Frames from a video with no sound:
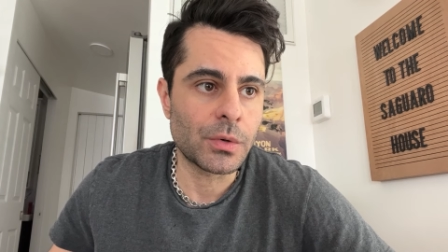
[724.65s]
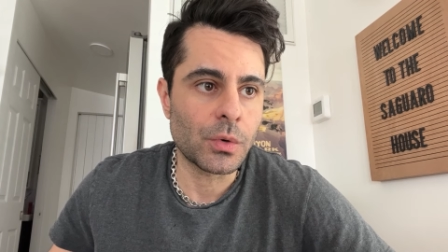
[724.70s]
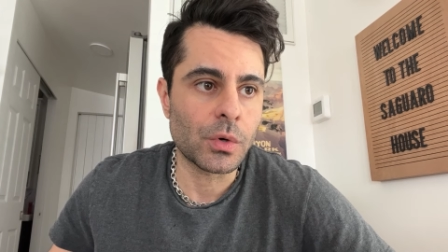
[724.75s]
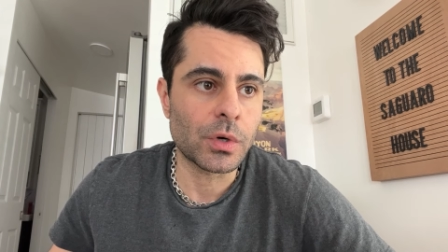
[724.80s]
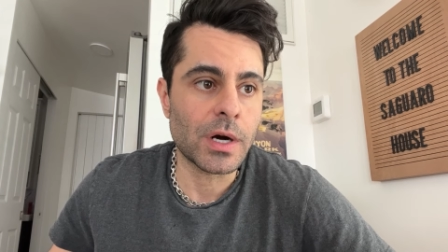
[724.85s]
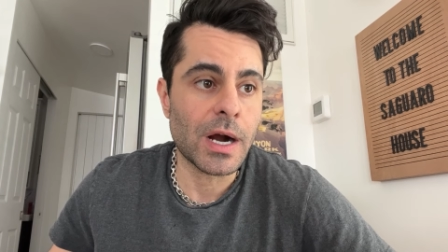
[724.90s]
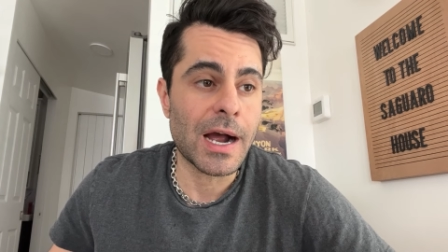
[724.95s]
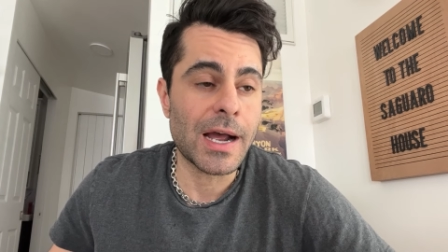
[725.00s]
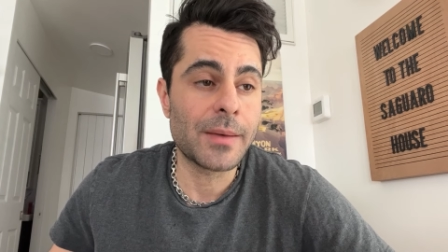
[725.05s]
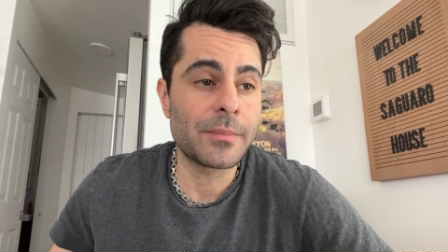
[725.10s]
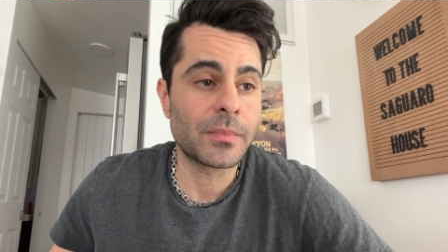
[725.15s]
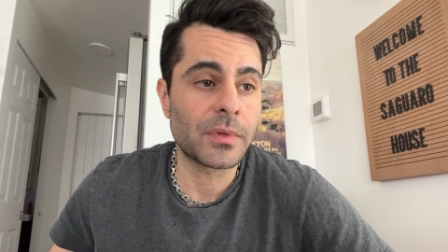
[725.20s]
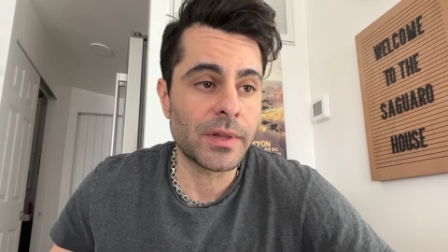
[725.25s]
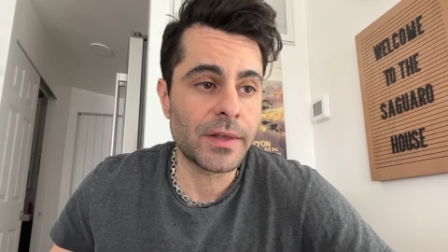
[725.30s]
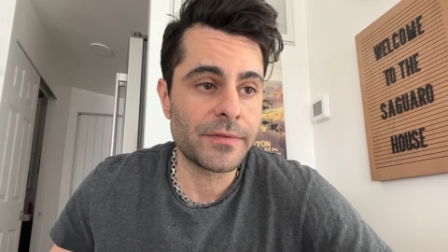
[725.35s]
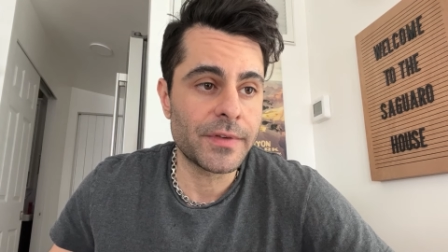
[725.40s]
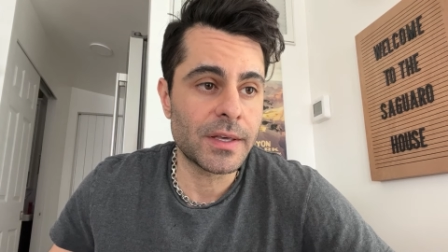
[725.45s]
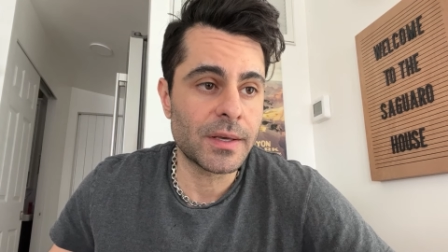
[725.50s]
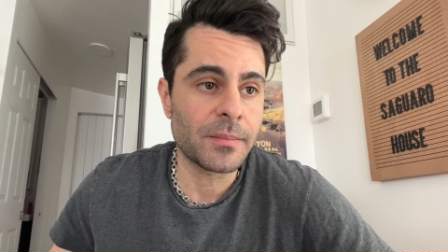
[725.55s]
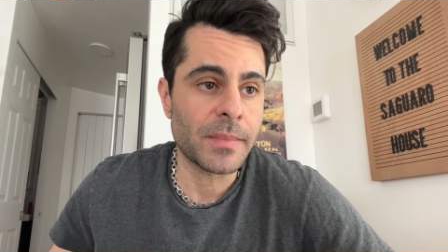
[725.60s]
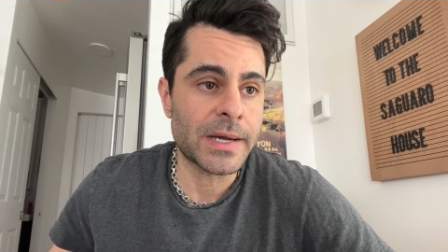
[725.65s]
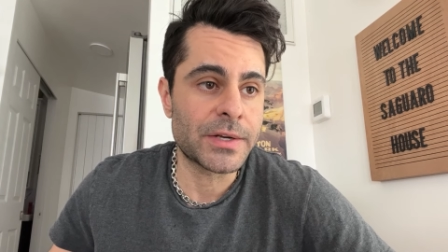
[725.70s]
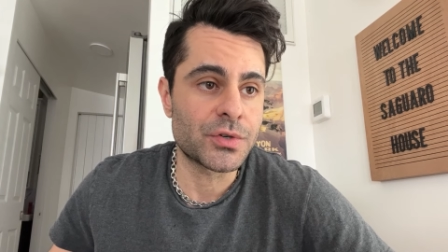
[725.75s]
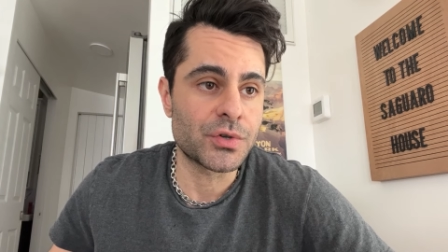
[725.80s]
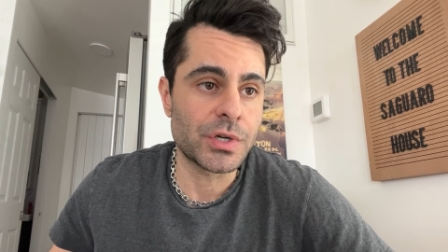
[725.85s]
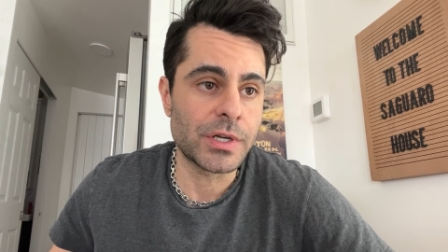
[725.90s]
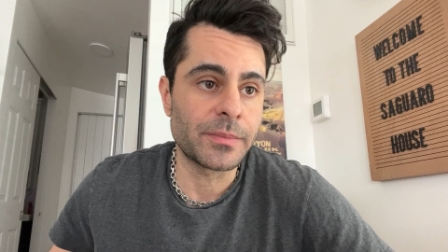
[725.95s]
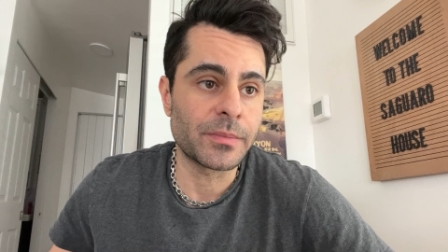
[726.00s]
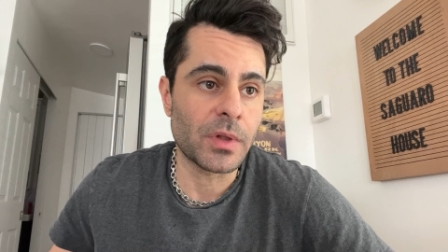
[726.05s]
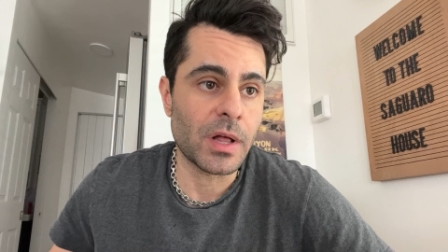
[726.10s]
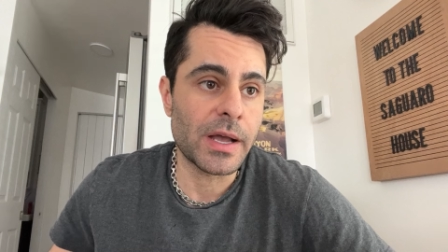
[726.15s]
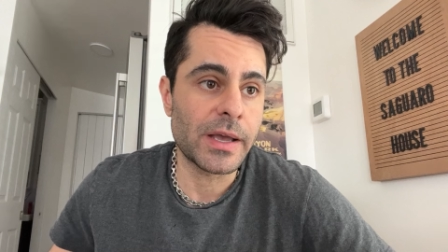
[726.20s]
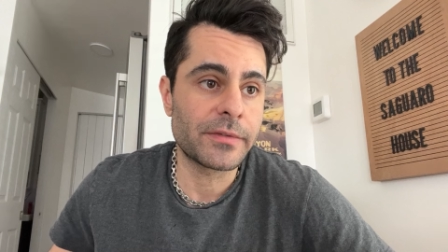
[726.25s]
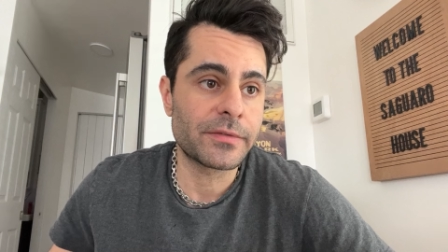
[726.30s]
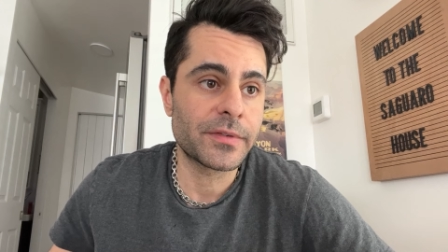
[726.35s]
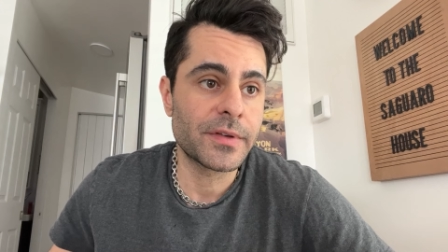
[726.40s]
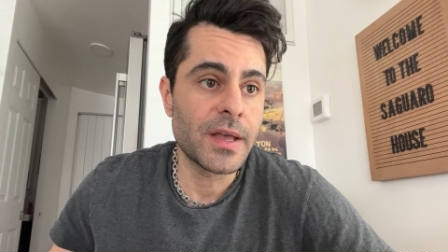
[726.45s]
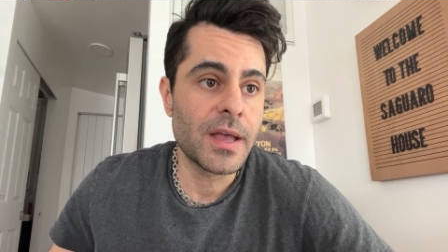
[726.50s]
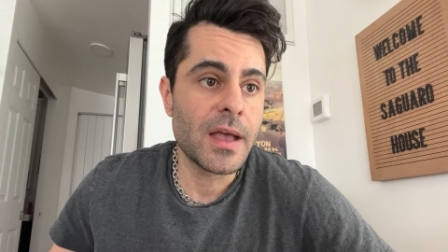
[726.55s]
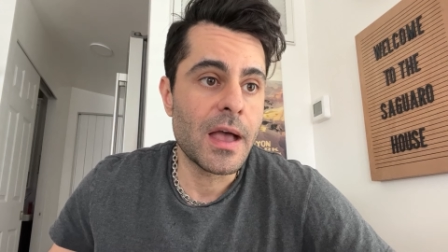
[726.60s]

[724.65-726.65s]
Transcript: or I'm living my dream life.